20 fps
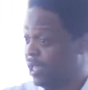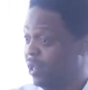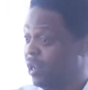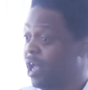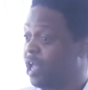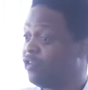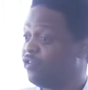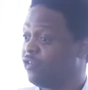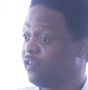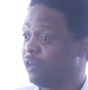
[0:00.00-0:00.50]
a
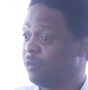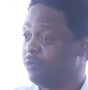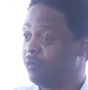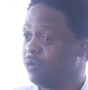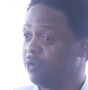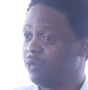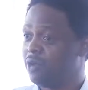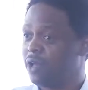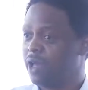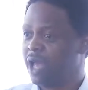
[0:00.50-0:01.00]
large
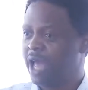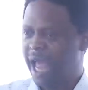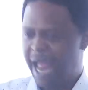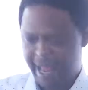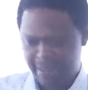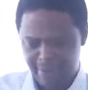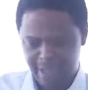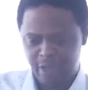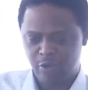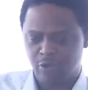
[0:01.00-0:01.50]
table,
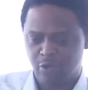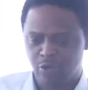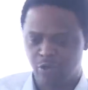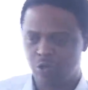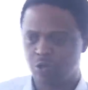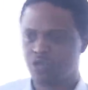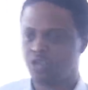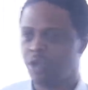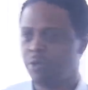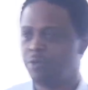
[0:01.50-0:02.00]
and then you
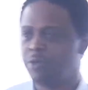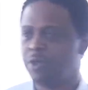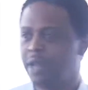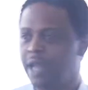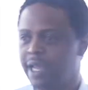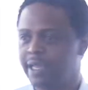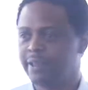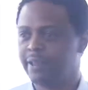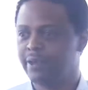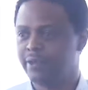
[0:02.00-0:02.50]
do something
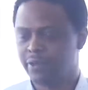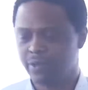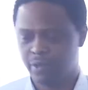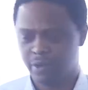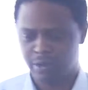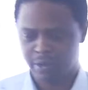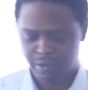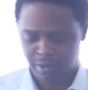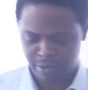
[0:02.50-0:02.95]
like this.